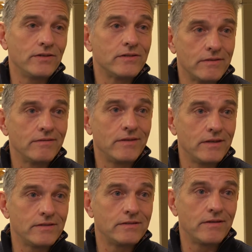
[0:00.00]
that
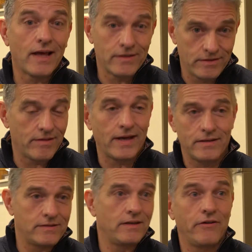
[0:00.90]

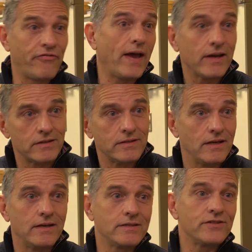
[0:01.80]
that effect
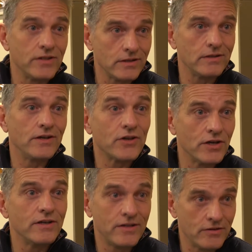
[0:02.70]
still
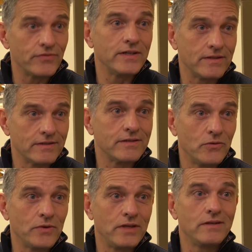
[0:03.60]
occurred in the field.
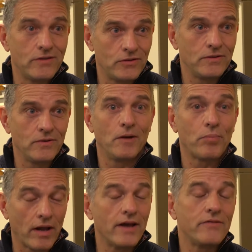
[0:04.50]
So we
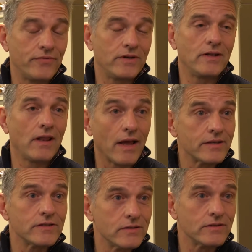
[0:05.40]
applied for a
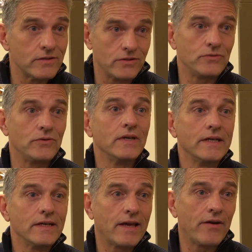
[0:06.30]
license to
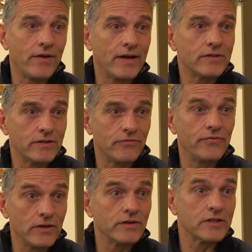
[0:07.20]
carry out a field